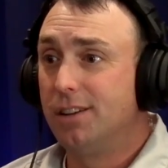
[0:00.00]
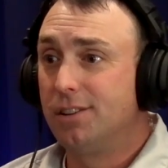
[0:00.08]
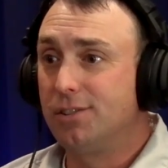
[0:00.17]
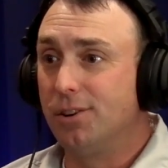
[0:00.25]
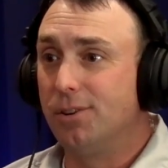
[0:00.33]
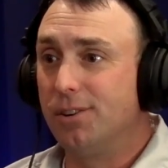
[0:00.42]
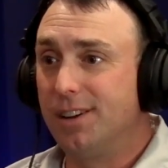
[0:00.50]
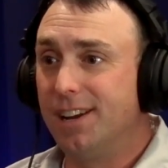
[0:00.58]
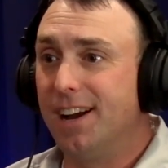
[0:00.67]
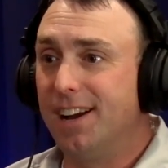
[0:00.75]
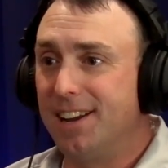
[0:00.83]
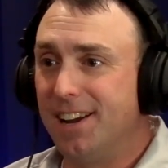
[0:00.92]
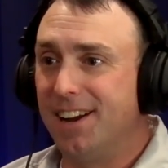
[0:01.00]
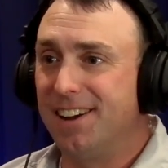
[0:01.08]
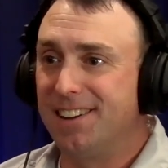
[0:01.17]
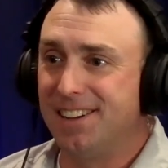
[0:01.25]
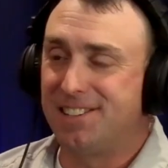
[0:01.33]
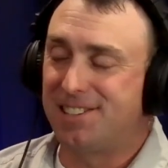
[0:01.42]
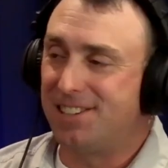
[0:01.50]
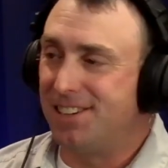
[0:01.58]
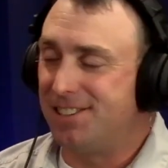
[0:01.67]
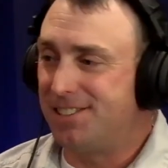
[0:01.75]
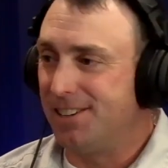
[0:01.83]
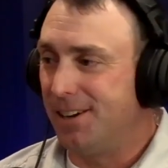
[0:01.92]
So yeah, it's
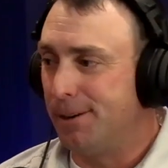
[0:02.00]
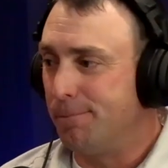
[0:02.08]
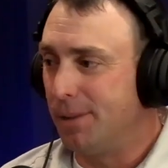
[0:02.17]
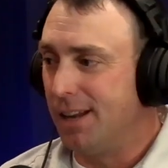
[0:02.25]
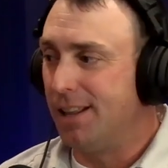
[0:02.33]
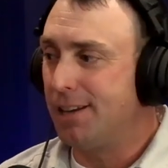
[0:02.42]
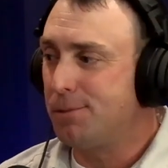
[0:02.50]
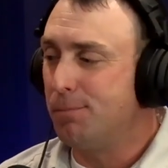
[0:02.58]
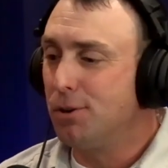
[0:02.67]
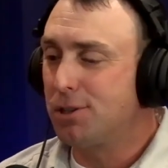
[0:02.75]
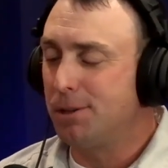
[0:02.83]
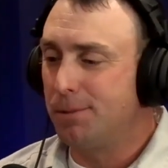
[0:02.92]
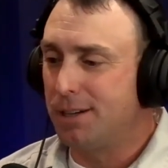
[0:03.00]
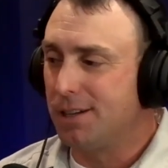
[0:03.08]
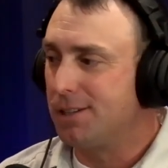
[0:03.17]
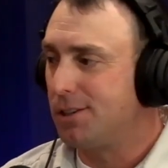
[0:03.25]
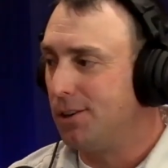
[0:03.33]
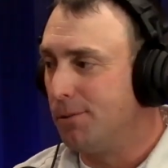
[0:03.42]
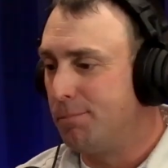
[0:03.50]
and that's mostly because,